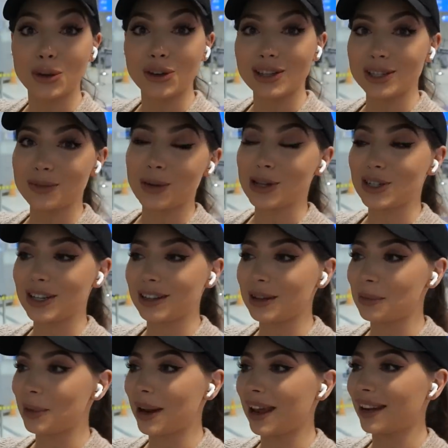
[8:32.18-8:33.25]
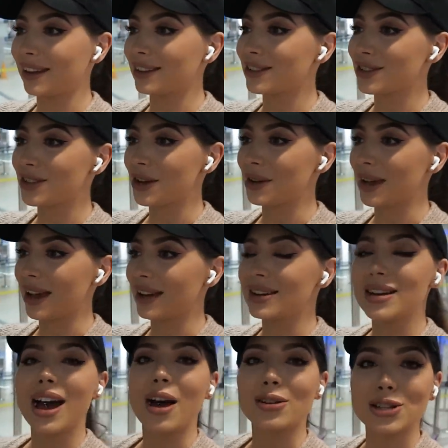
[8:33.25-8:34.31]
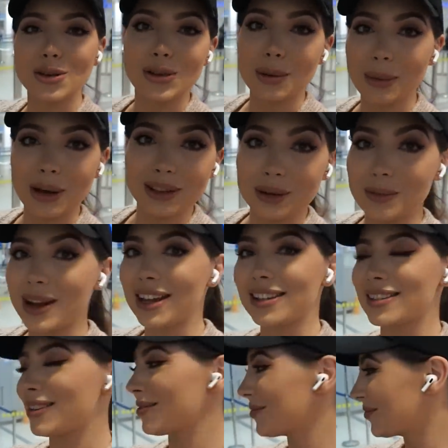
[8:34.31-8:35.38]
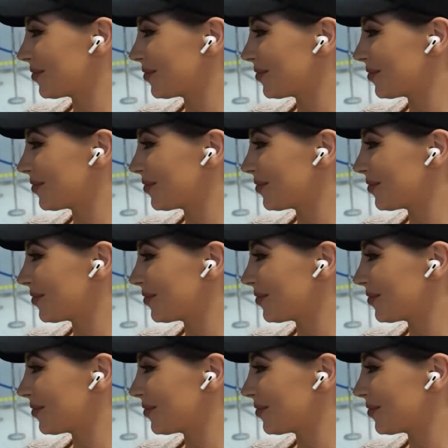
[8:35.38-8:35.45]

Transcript: good, especially in the plane. So yeah, I'll tell you about them later.